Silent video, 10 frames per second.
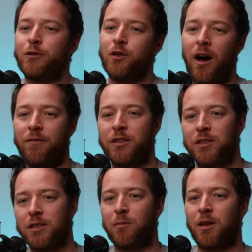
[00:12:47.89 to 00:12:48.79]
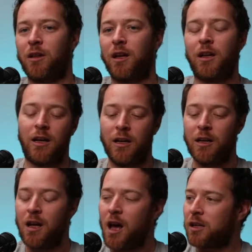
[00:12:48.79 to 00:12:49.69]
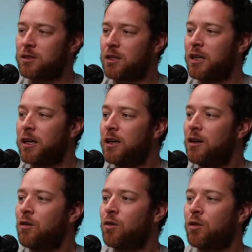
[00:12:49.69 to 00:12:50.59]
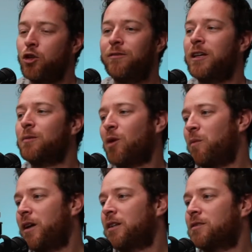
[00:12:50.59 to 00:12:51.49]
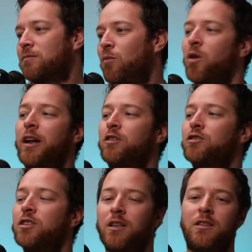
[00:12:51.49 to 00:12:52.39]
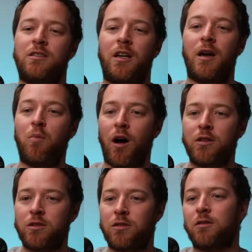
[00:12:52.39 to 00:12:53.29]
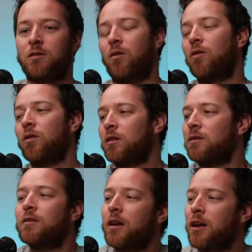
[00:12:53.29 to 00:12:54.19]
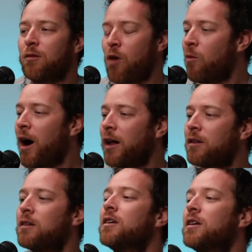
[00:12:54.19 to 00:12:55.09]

So obviously something like a Husky or a Newfie, it probably has more energy than, say, a Boxer or like a Rottweiler,